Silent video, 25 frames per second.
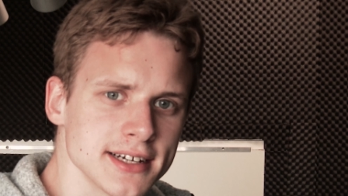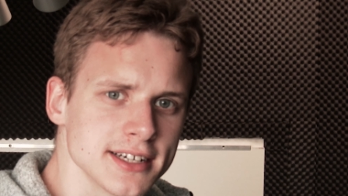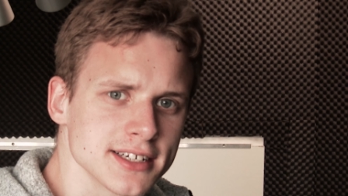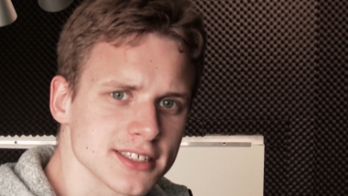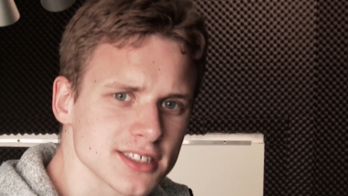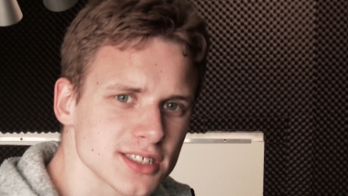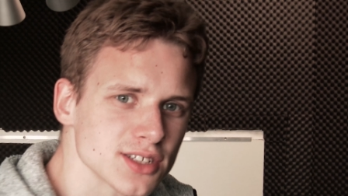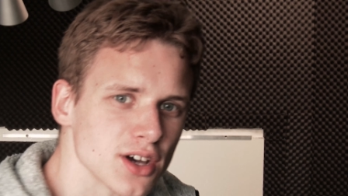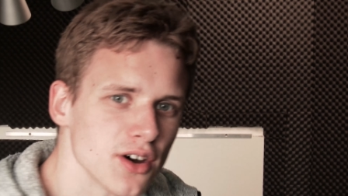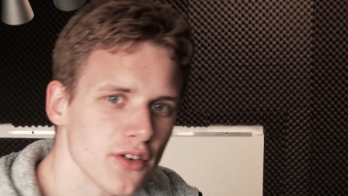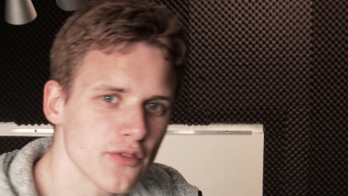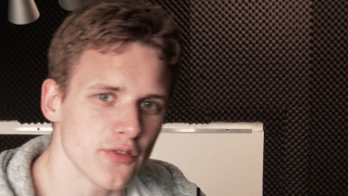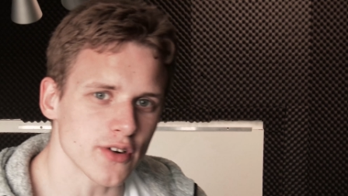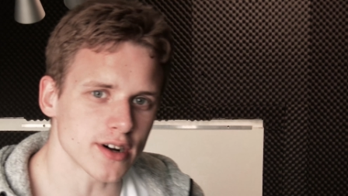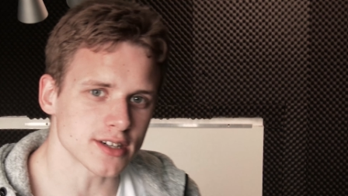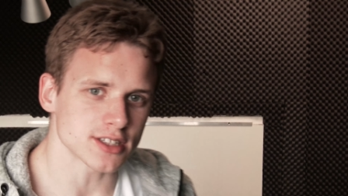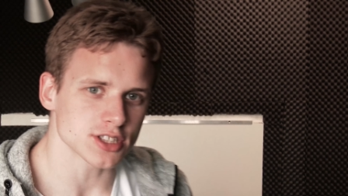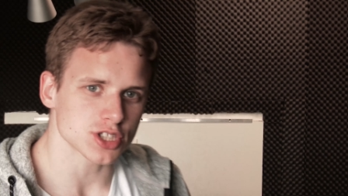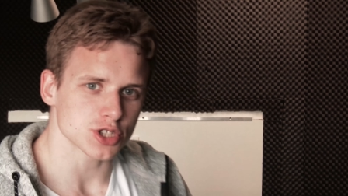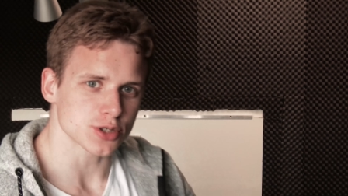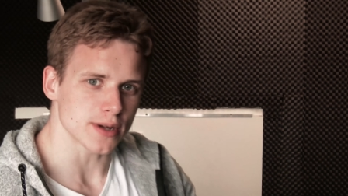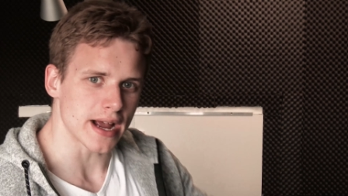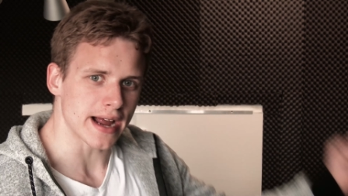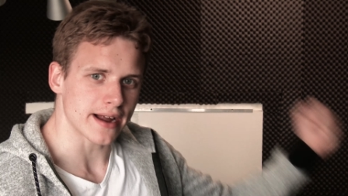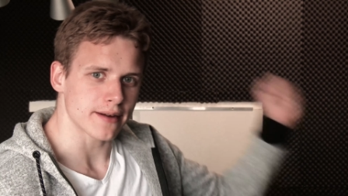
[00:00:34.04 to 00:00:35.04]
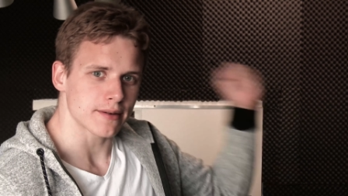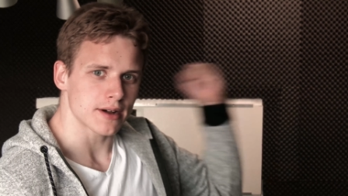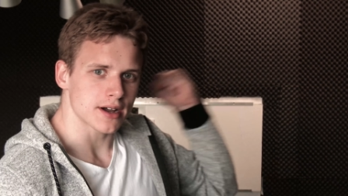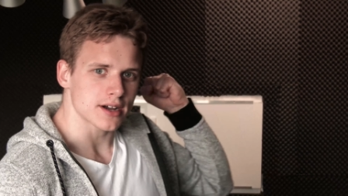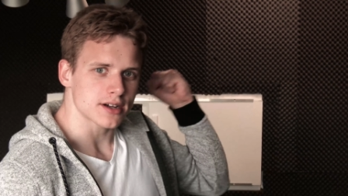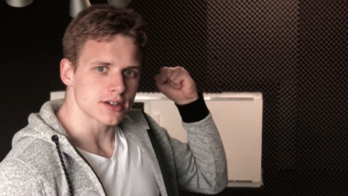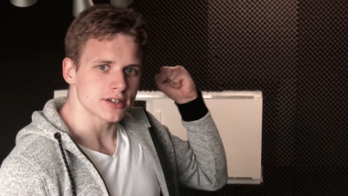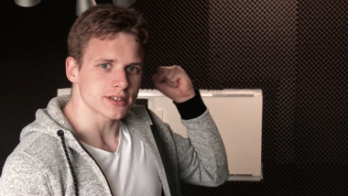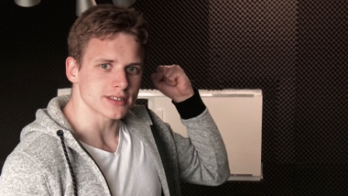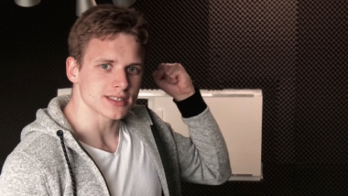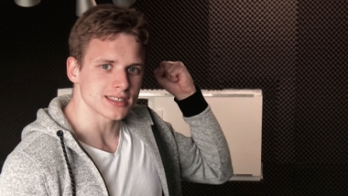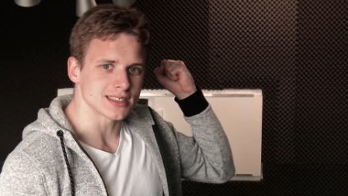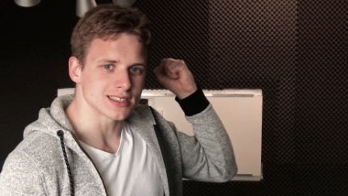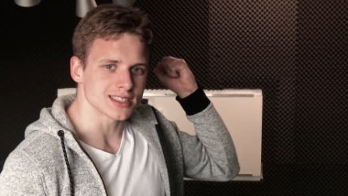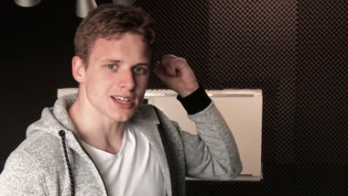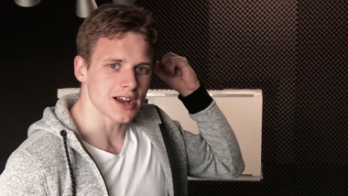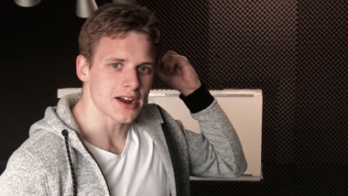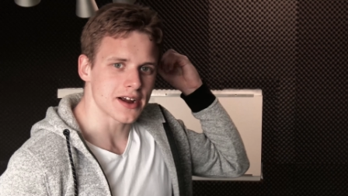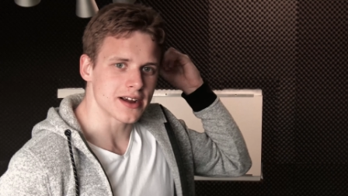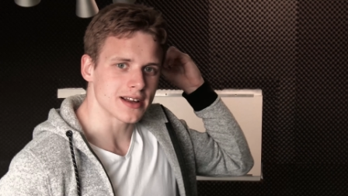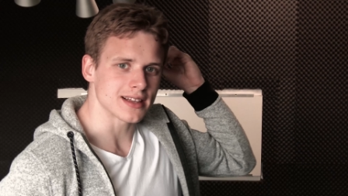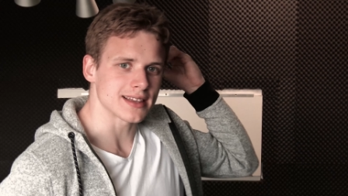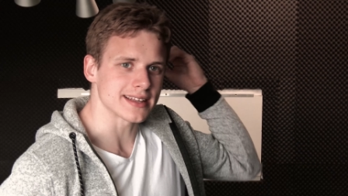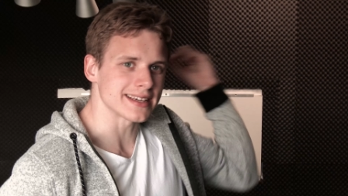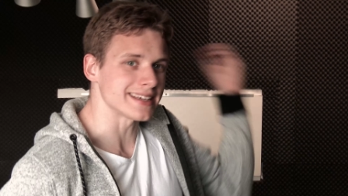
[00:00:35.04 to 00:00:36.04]
So far, the track record is
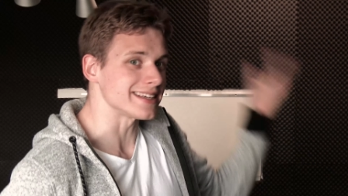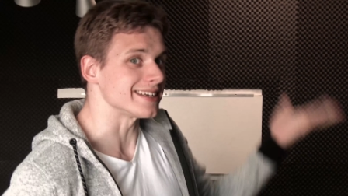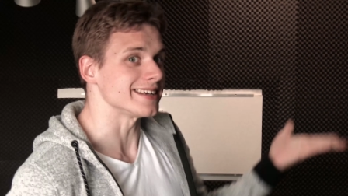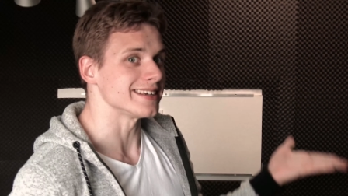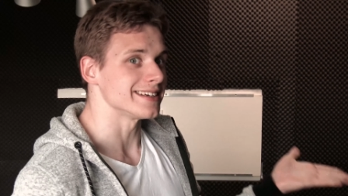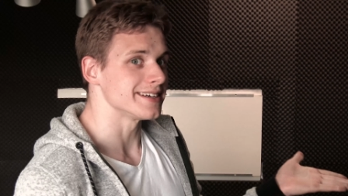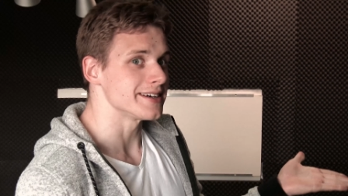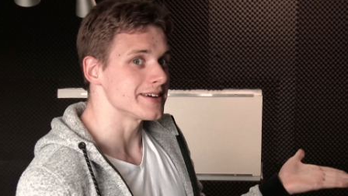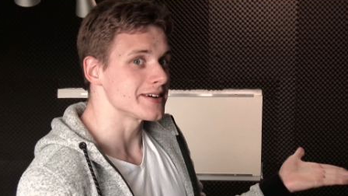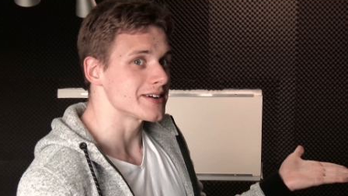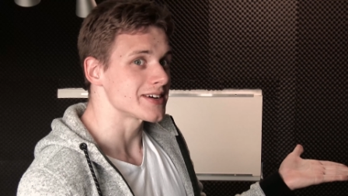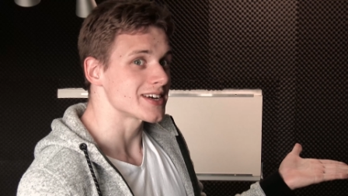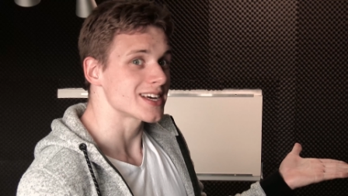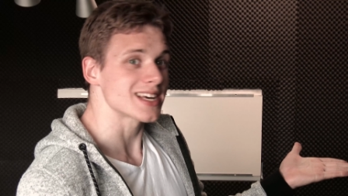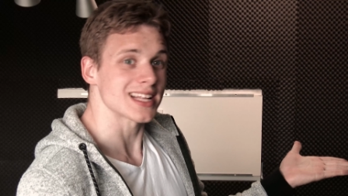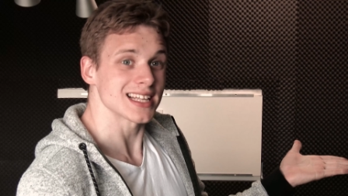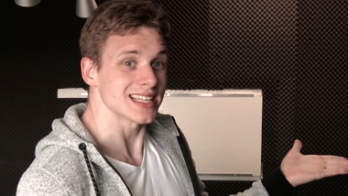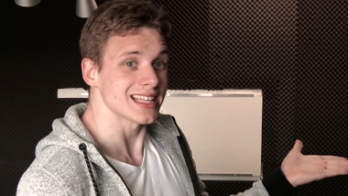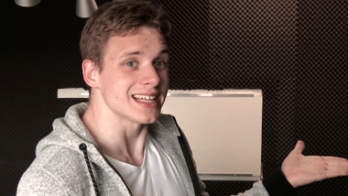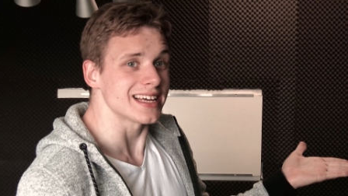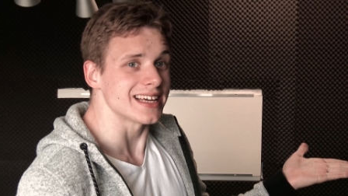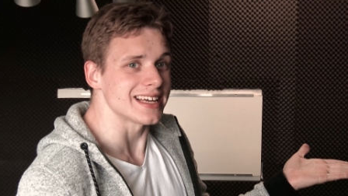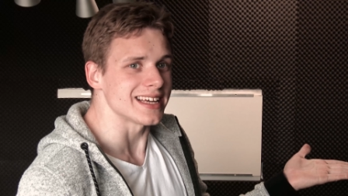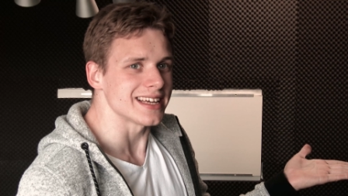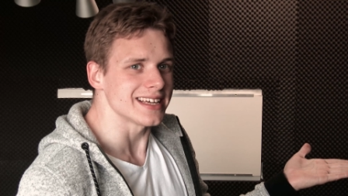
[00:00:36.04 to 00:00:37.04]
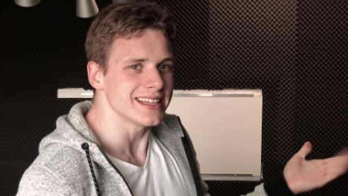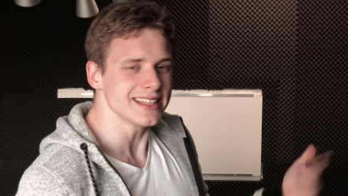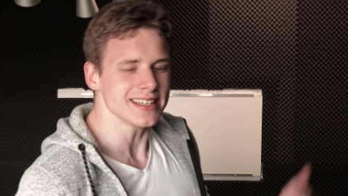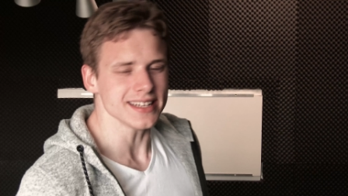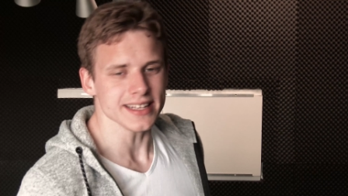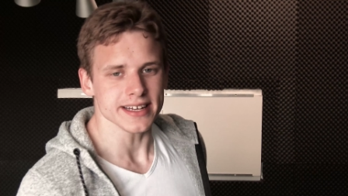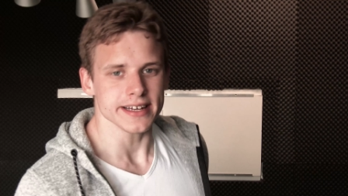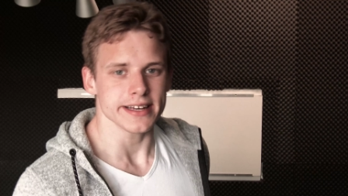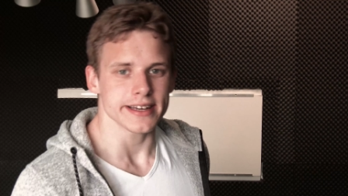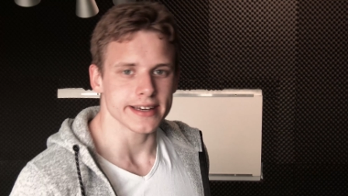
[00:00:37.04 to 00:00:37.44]
entirely clean.